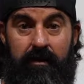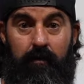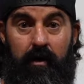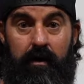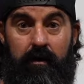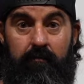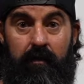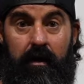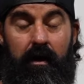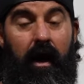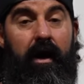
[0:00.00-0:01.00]
in the market.
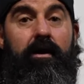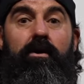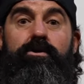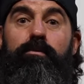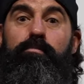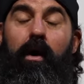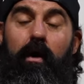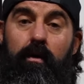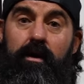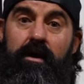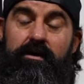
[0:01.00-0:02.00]
I can also
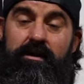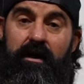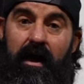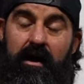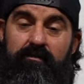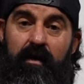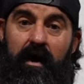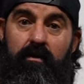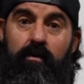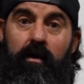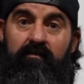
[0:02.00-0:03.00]
borrow against the cash
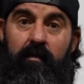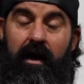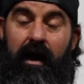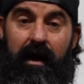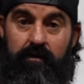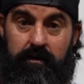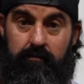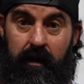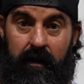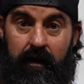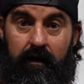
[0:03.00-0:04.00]
value of my house
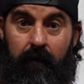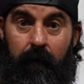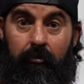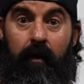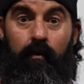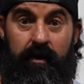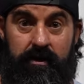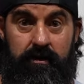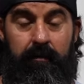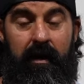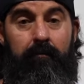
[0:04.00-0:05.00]
money,
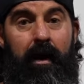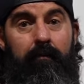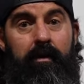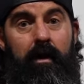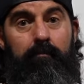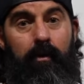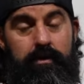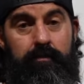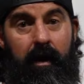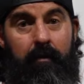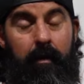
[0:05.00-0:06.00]
richest man in Babylon,
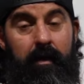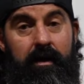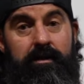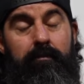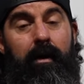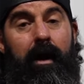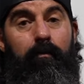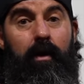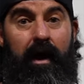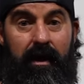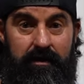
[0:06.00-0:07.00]
multiply my money to buy
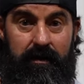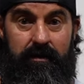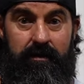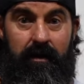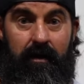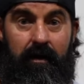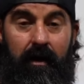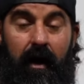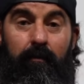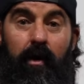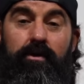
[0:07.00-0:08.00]
more assets.
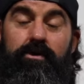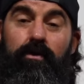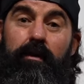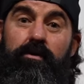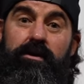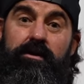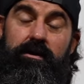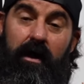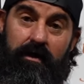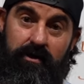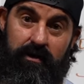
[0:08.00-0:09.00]
I'm also able to
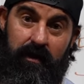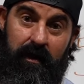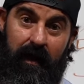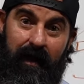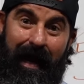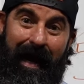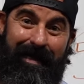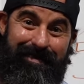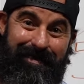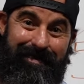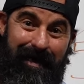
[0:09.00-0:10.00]
touch and
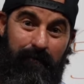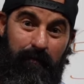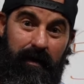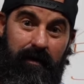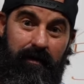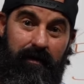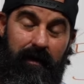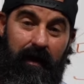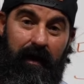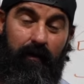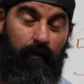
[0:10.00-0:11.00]
access that money
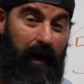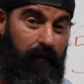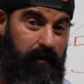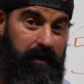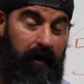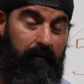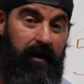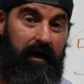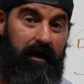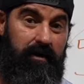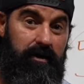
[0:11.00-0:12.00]
at around retirement
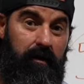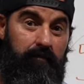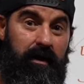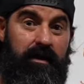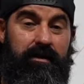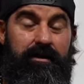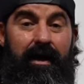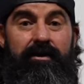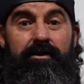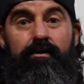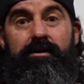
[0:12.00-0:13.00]
age because of
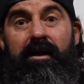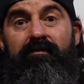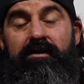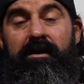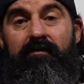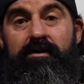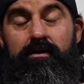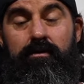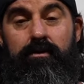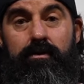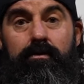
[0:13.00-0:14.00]
tax code
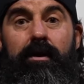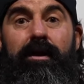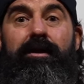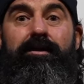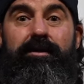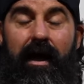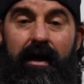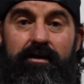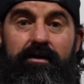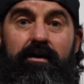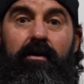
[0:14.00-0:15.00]
7702
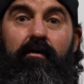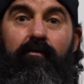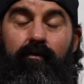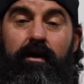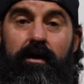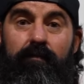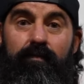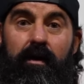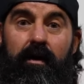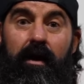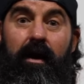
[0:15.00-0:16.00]
tax free.
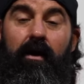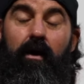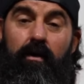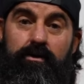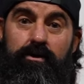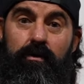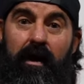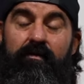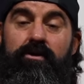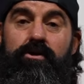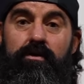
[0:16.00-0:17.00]
And I also
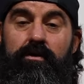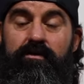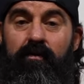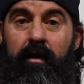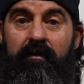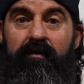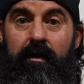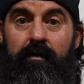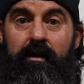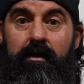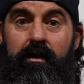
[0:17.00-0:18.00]
have insurance for my
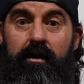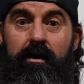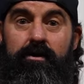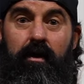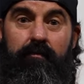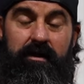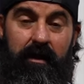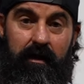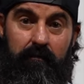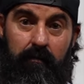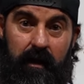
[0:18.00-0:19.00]
family. So I'm
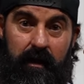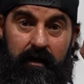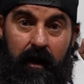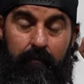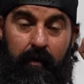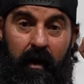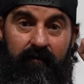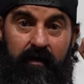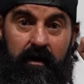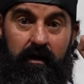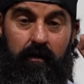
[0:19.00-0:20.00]
taking money that I
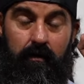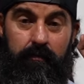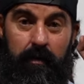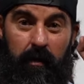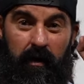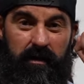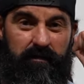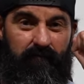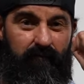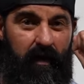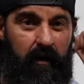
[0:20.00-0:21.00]
profited in the crypto markets,
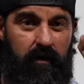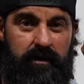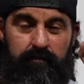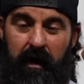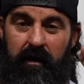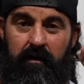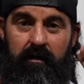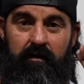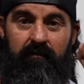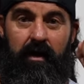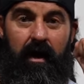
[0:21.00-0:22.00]
very
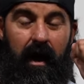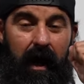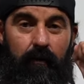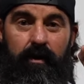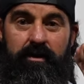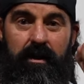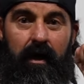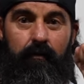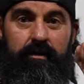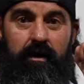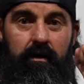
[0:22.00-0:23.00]
speculative, high risk, high
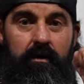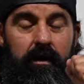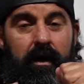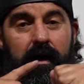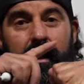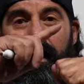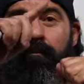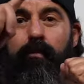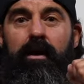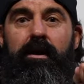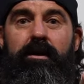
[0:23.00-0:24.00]
return, and I'm
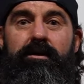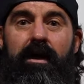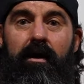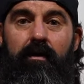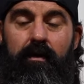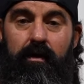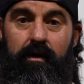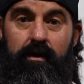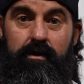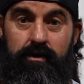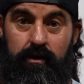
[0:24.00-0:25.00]
bringing it down
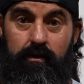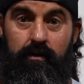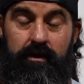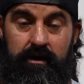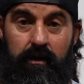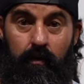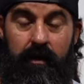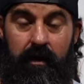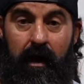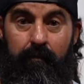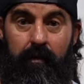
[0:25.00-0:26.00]
to tier one
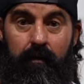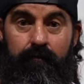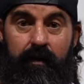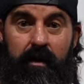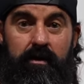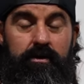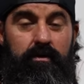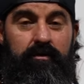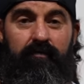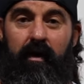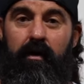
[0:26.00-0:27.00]
capital. So
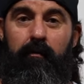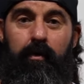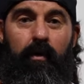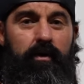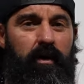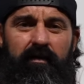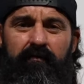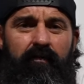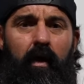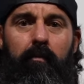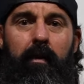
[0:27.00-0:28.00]
it's very important. You don't have to
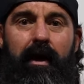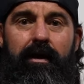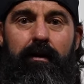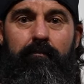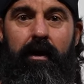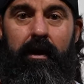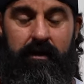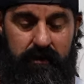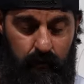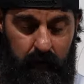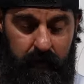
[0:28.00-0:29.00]
follow my game plan. I
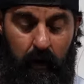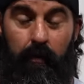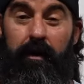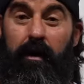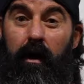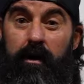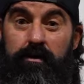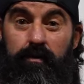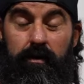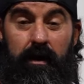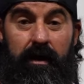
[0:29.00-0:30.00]
just want to be open and
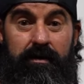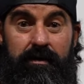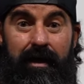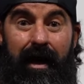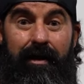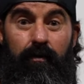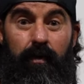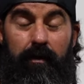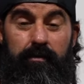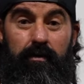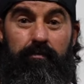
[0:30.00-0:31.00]
honest with you guys exactly what
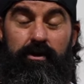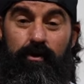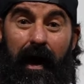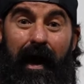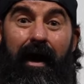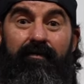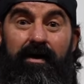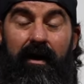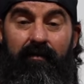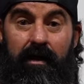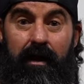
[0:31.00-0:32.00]
I'm doing, but you have to
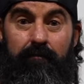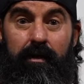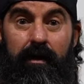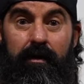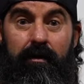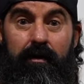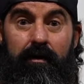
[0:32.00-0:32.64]
have a game plan.